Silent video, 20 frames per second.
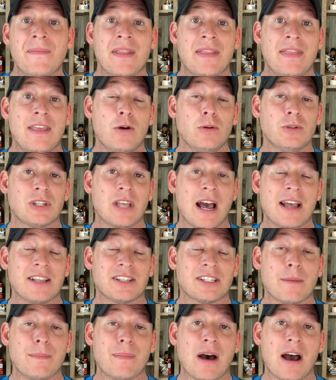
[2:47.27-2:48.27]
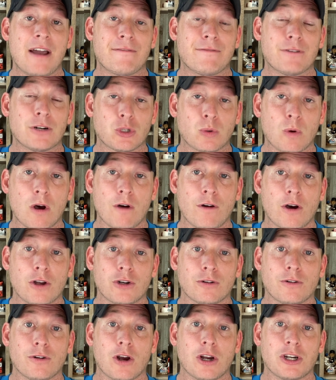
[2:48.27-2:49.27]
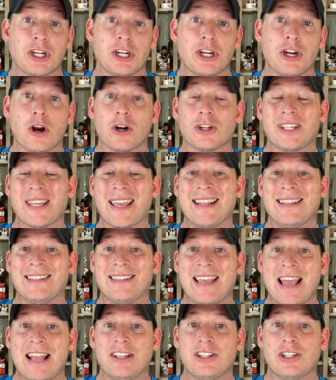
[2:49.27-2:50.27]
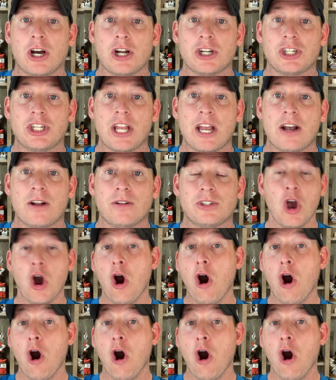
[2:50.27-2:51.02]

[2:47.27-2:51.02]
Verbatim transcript: Those guys combined for 1,200 rushing yards and 10 touchdowns.